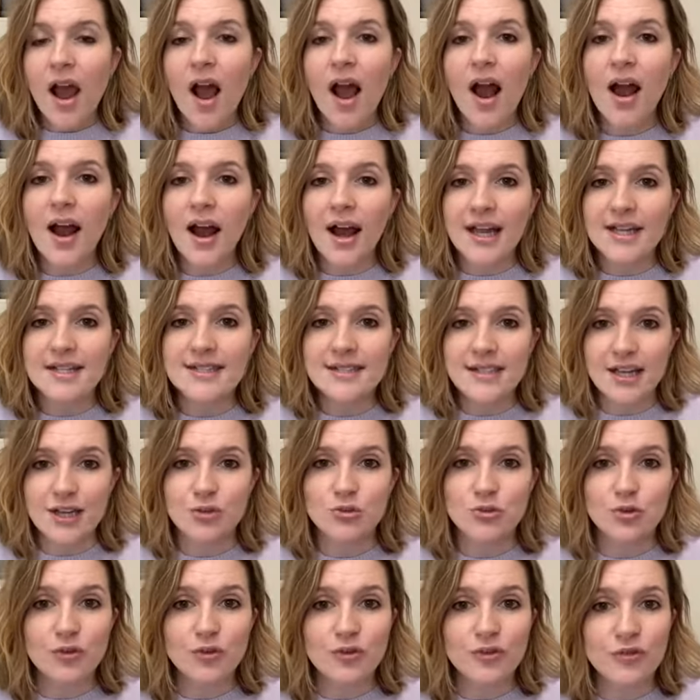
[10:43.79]
I
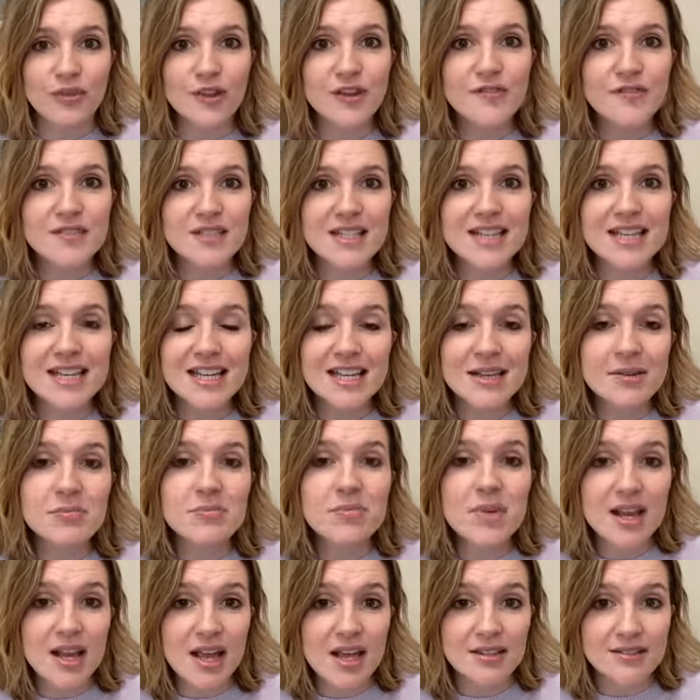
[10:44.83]
schedule 15
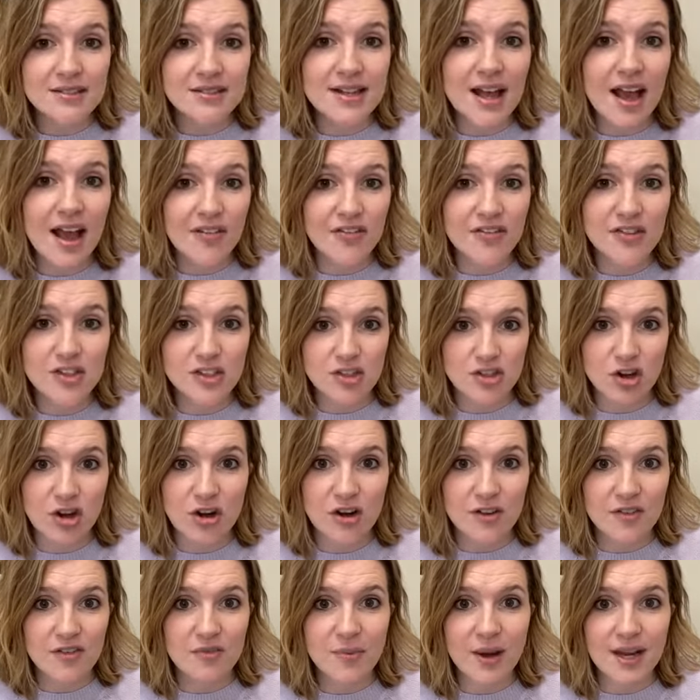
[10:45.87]
minutes at the start
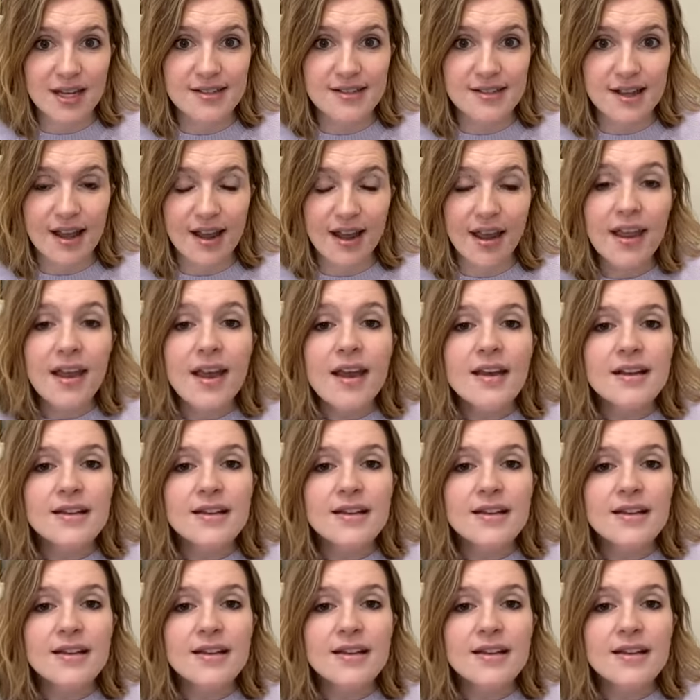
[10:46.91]
of my day